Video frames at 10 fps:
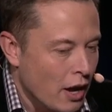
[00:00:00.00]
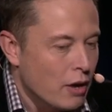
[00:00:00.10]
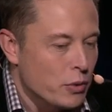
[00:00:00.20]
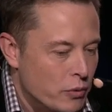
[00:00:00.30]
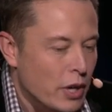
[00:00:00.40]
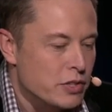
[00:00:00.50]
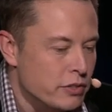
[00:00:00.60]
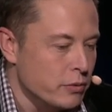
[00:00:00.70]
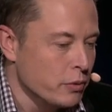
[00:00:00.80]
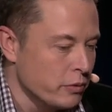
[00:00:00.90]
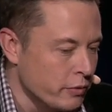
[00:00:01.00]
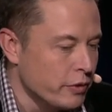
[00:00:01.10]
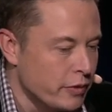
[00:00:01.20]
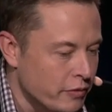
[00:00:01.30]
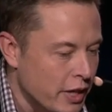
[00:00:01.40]

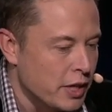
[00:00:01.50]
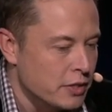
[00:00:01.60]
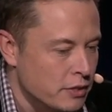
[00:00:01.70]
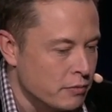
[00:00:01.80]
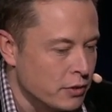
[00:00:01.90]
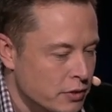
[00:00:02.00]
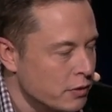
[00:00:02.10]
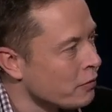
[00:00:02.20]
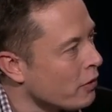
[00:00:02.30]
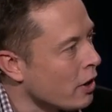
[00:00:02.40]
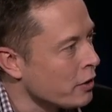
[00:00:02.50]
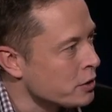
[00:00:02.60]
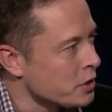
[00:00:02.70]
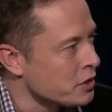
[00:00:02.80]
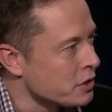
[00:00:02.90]
We've been making some good
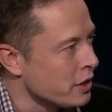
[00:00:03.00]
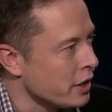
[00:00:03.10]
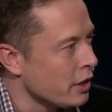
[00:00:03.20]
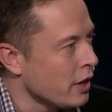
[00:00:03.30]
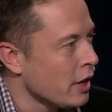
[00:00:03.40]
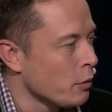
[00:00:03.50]
progress recently